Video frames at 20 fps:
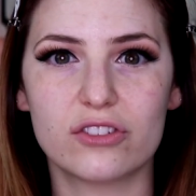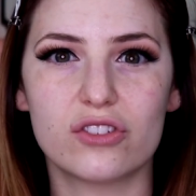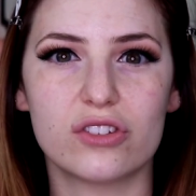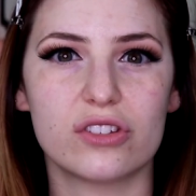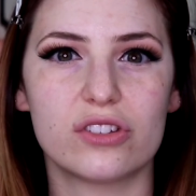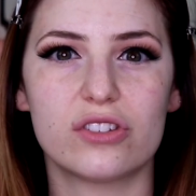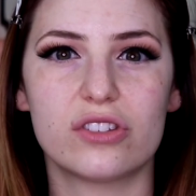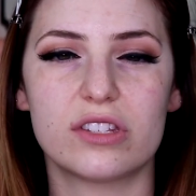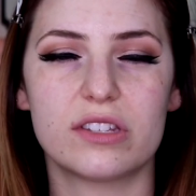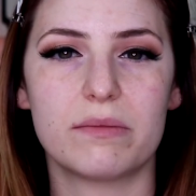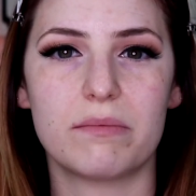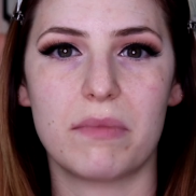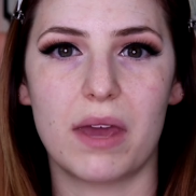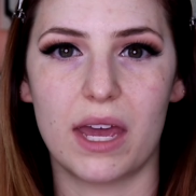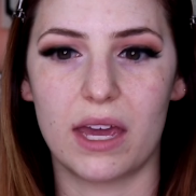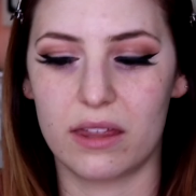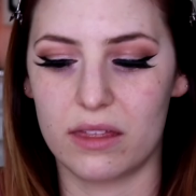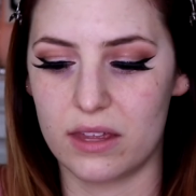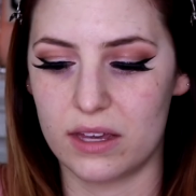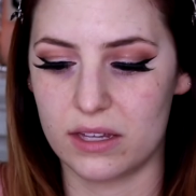just to
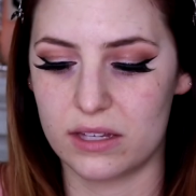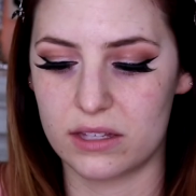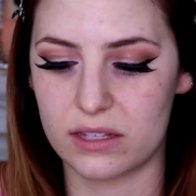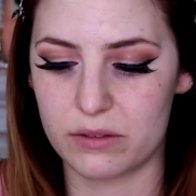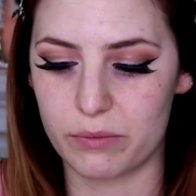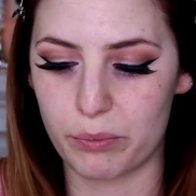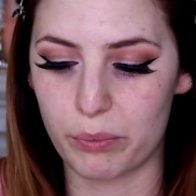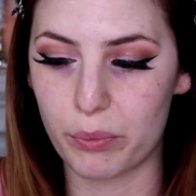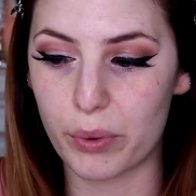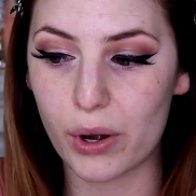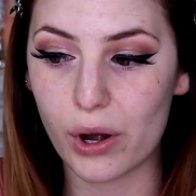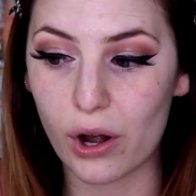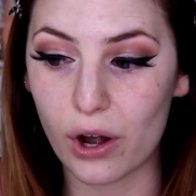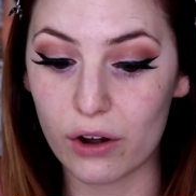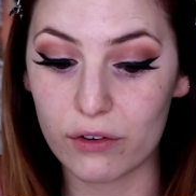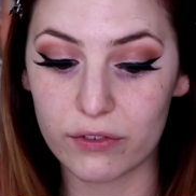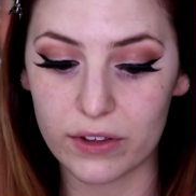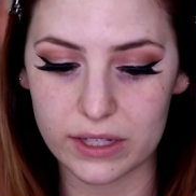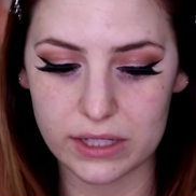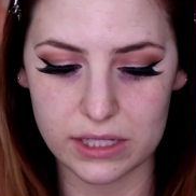make this
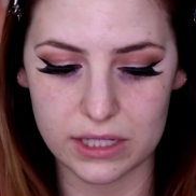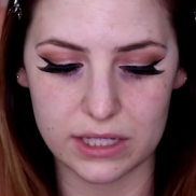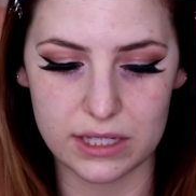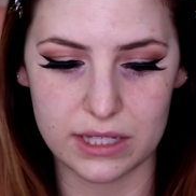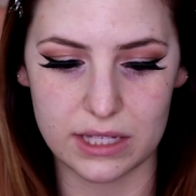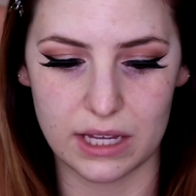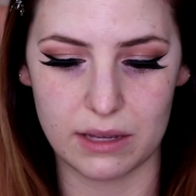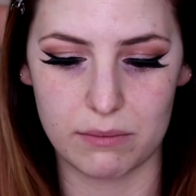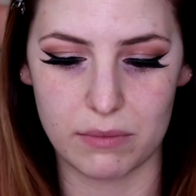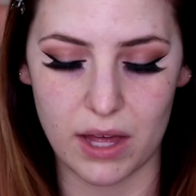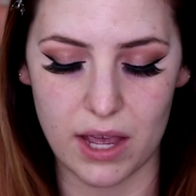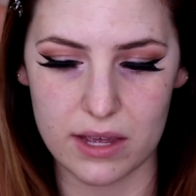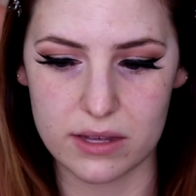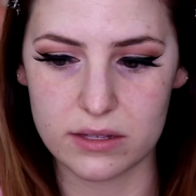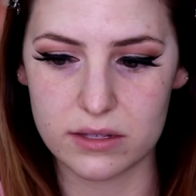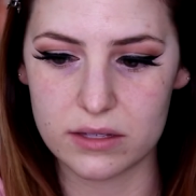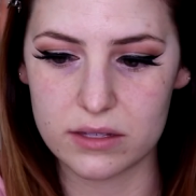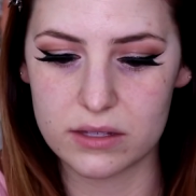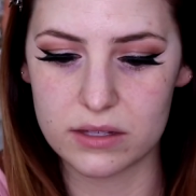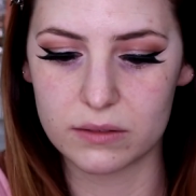perfectly
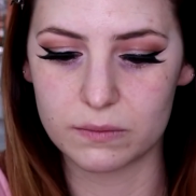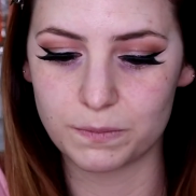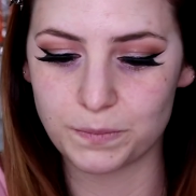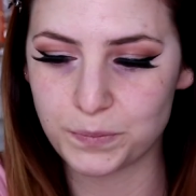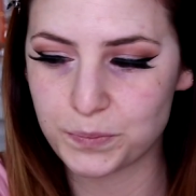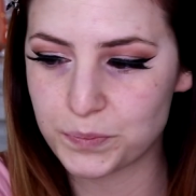seamless.